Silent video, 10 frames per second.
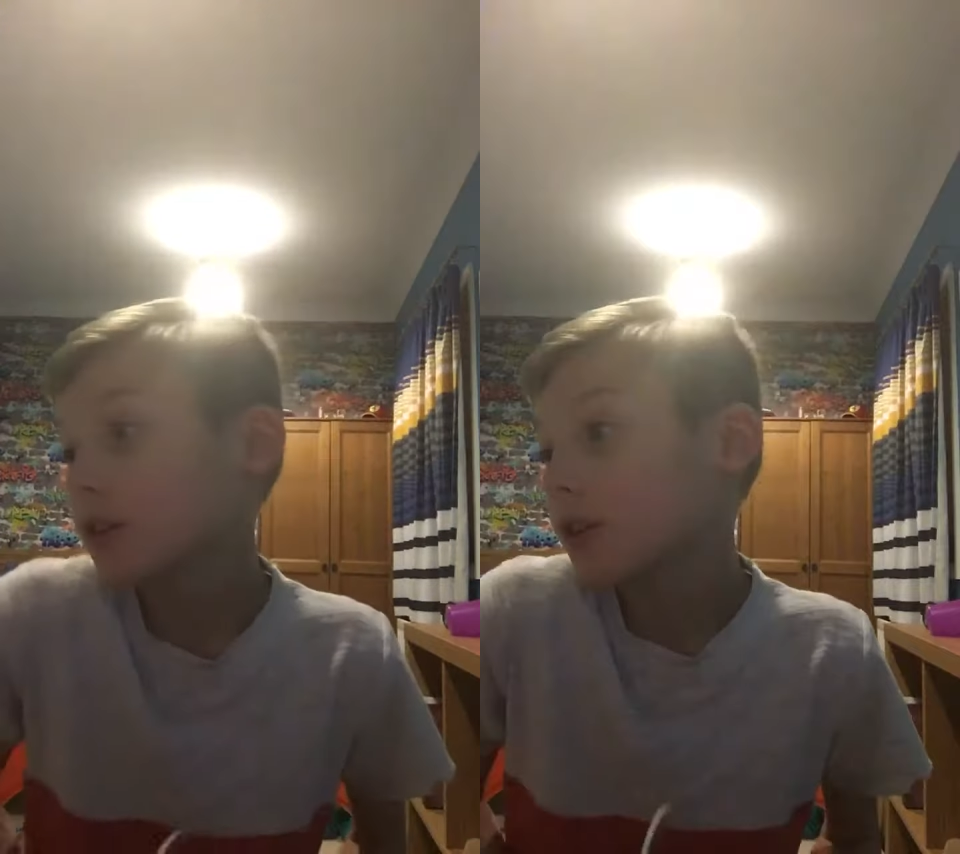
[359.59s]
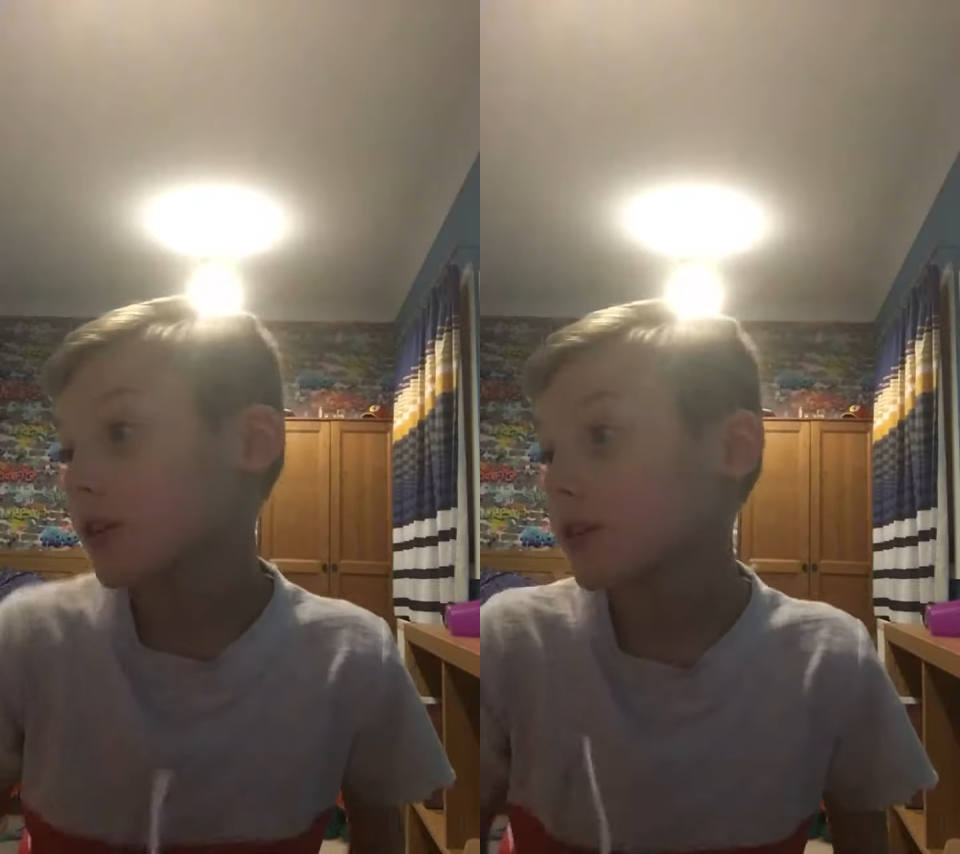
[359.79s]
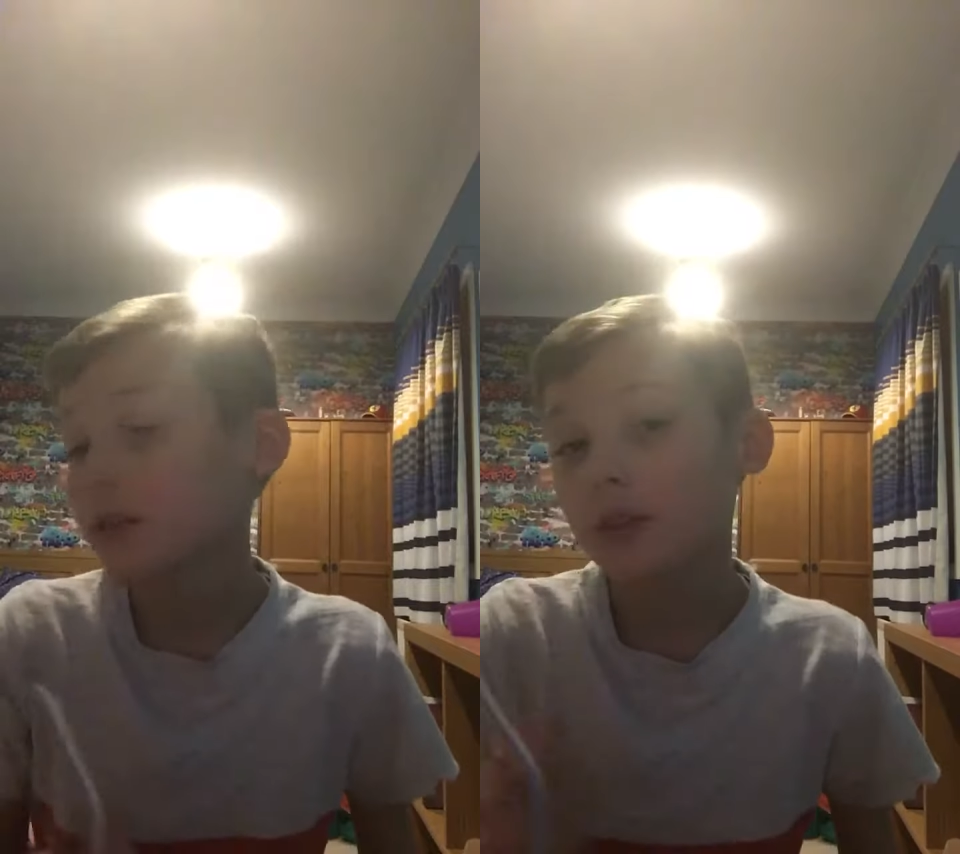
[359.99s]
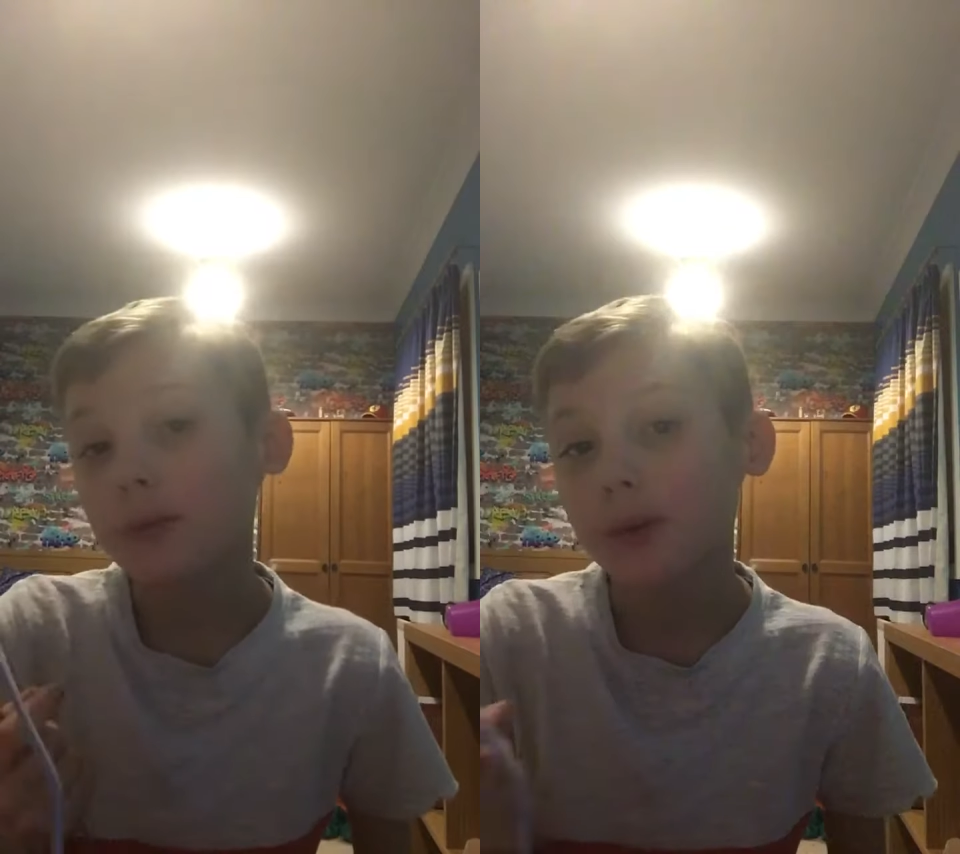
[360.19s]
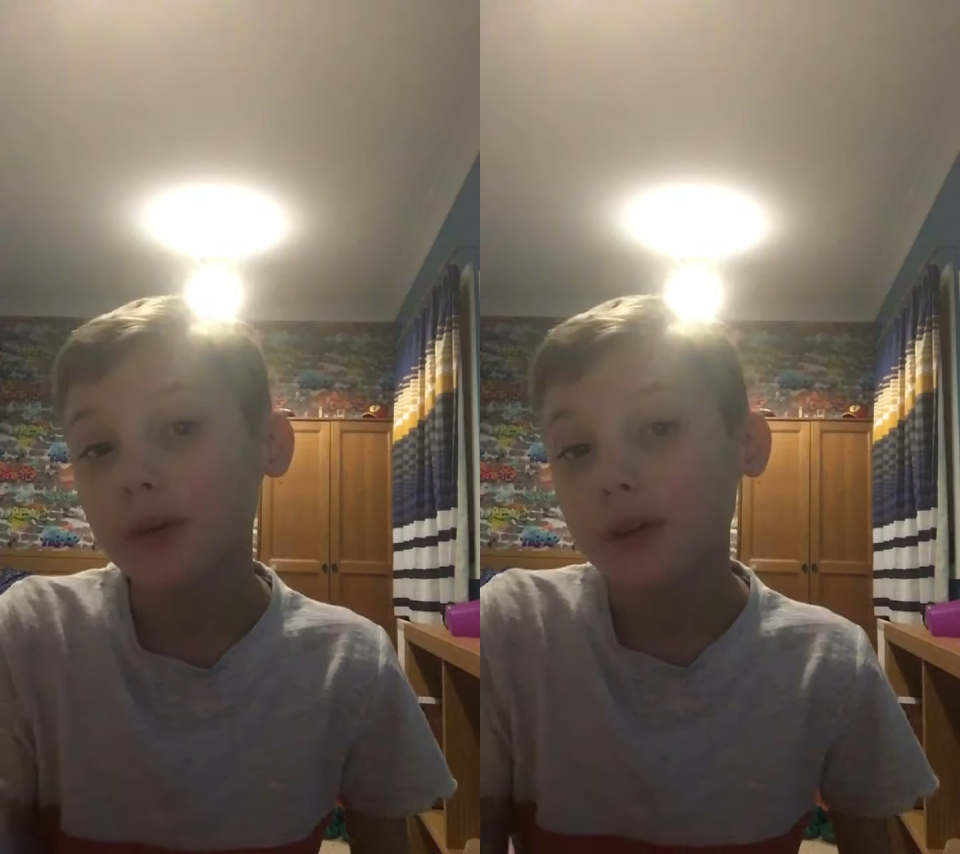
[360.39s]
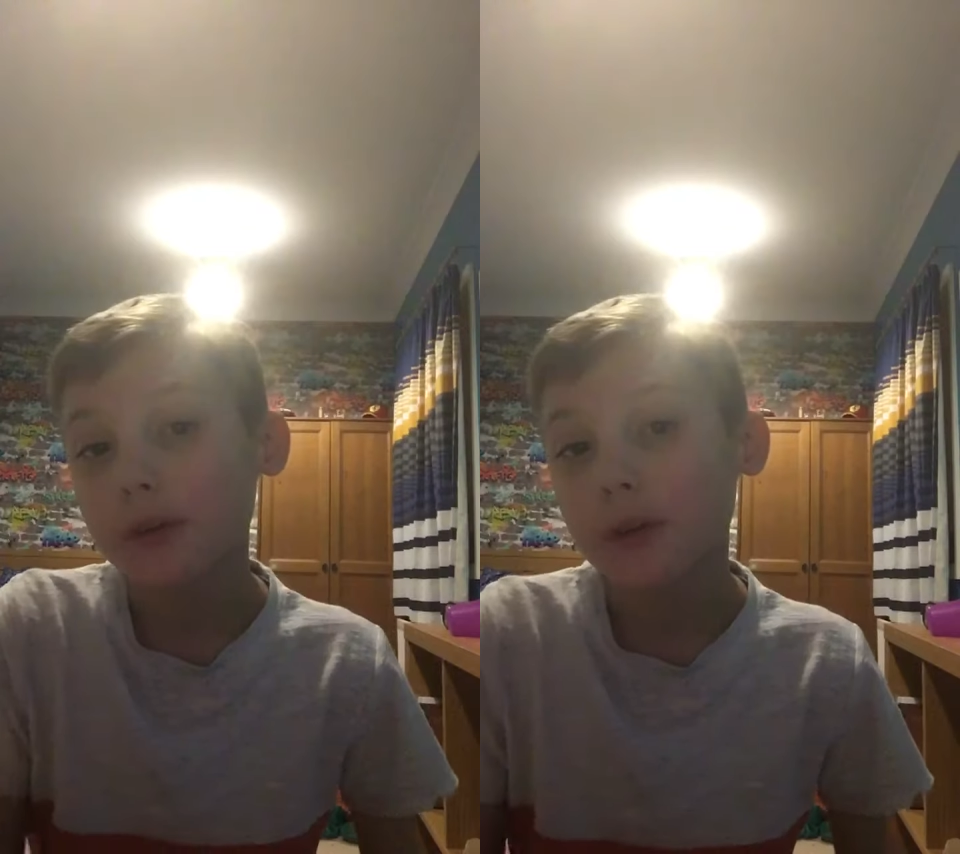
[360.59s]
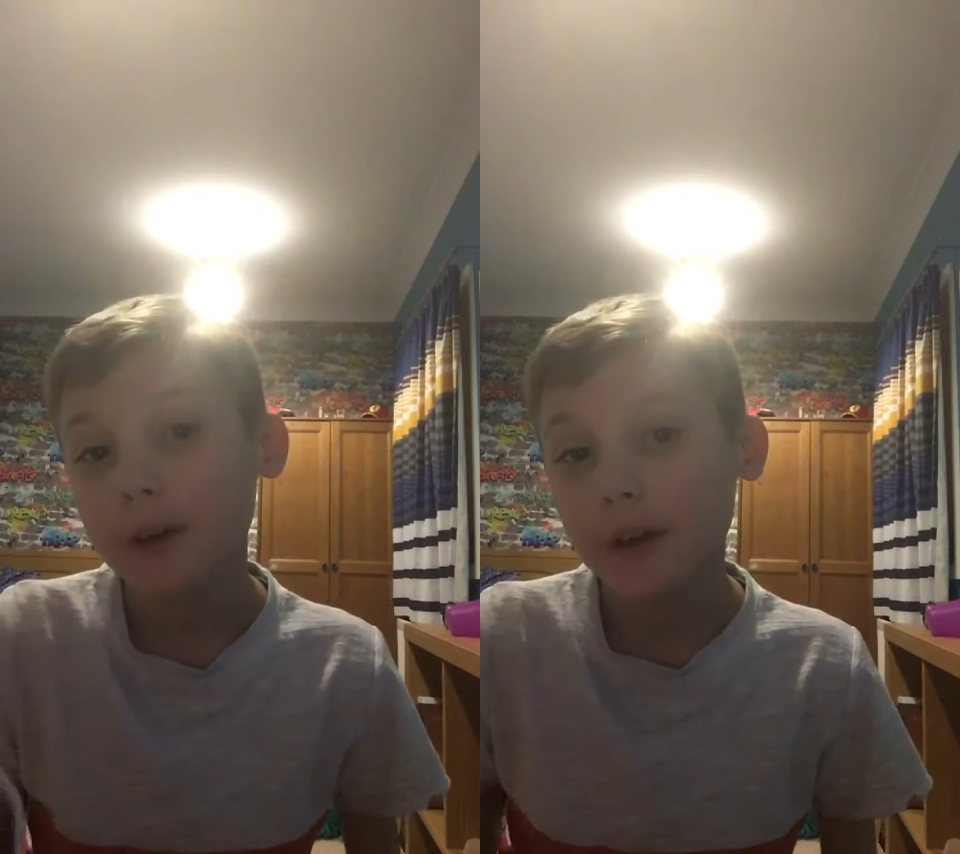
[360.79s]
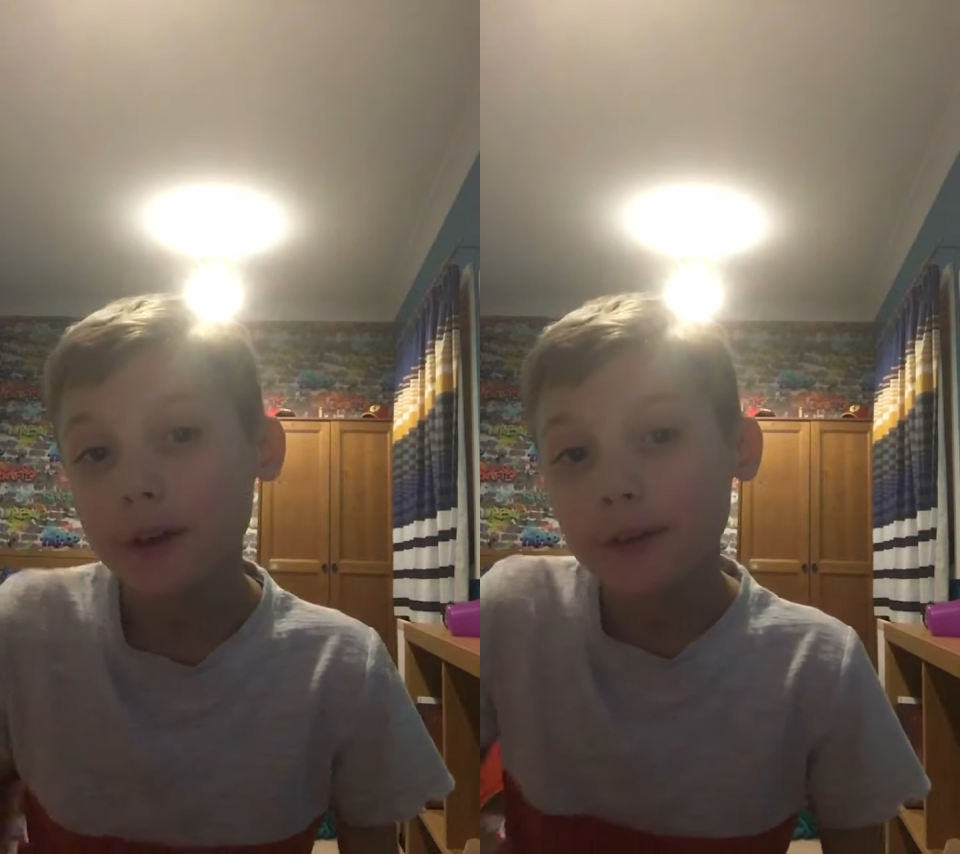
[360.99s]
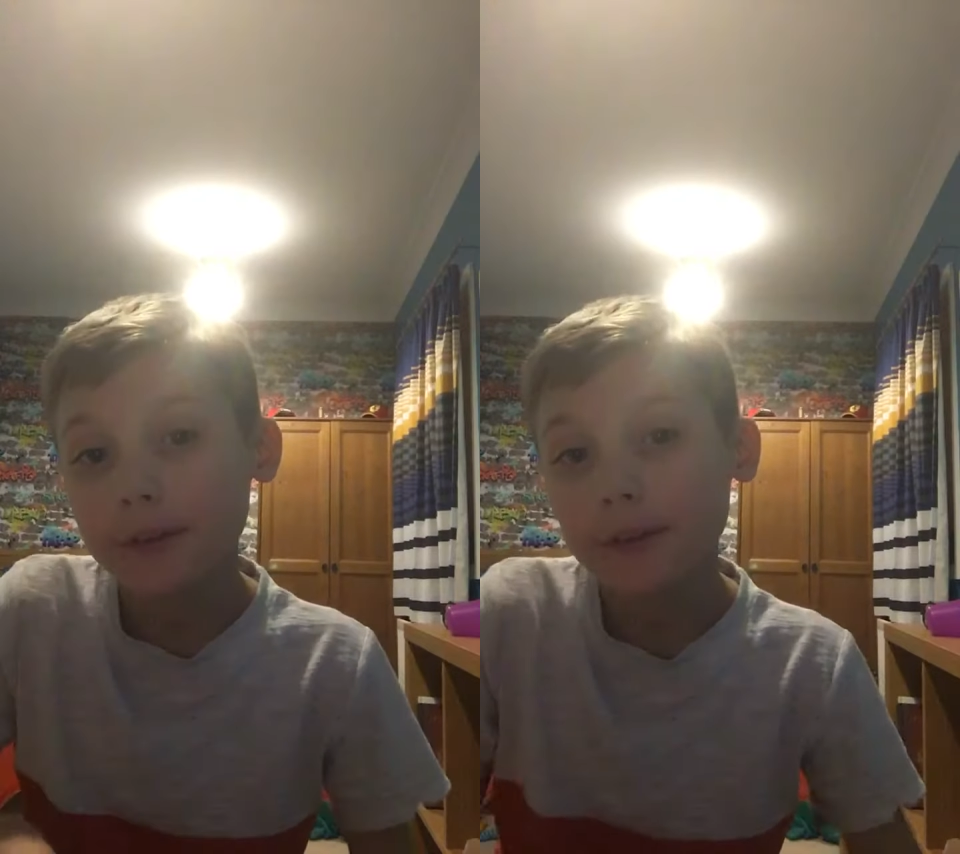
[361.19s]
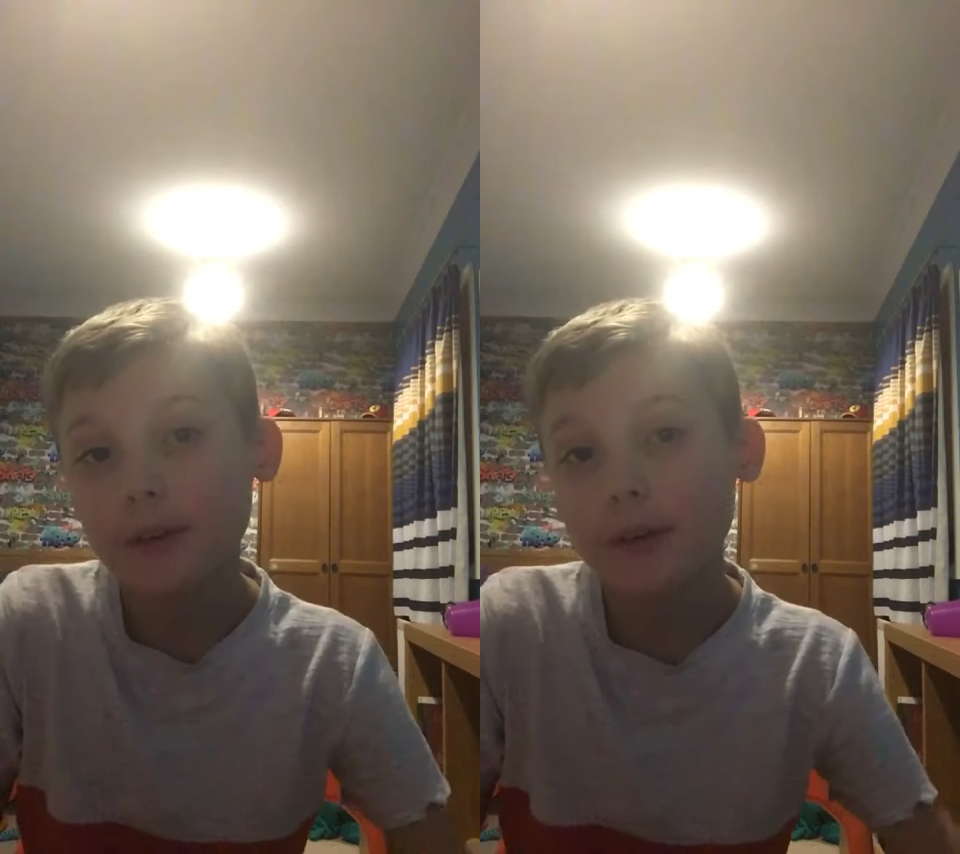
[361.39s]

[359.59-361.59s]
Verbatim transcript: want to be doing